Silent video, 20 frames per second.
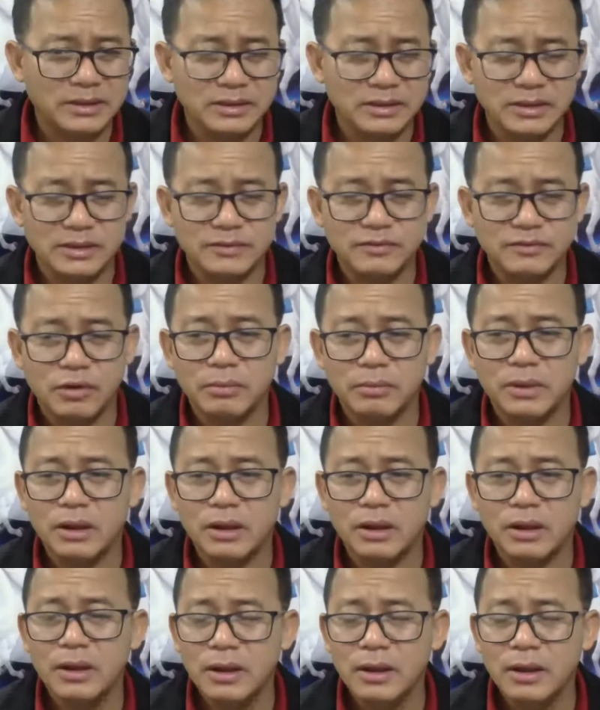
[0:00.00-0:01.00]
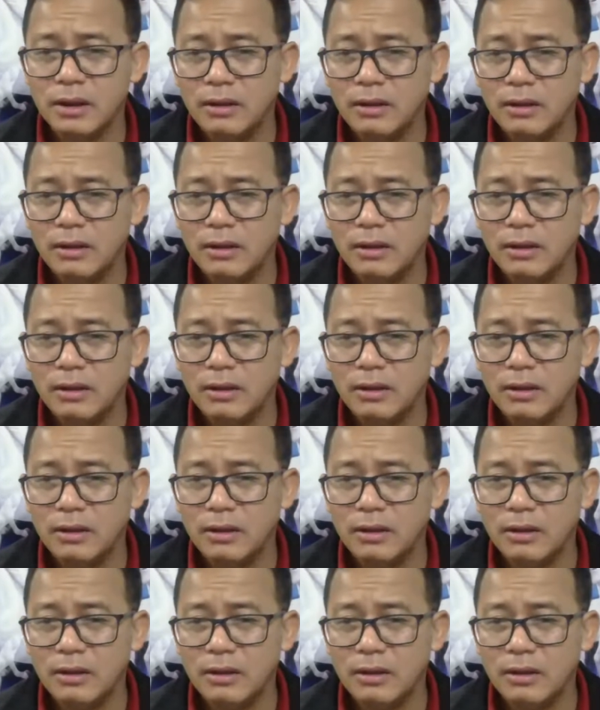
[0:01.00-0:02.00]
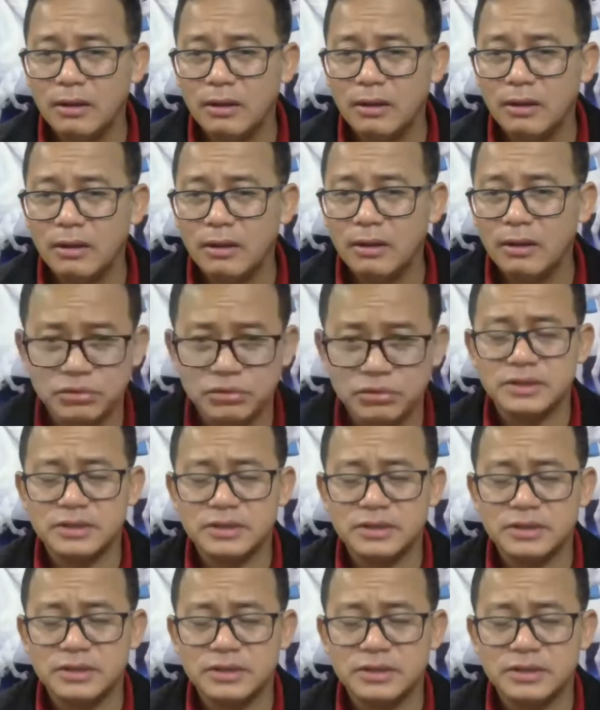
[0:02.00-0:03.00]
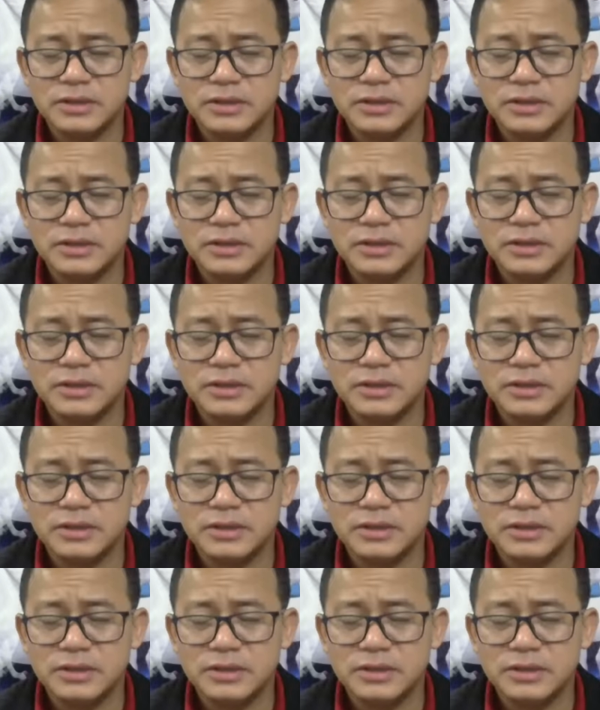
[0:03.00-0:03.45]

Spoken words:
from the associates, Mr. Premandra.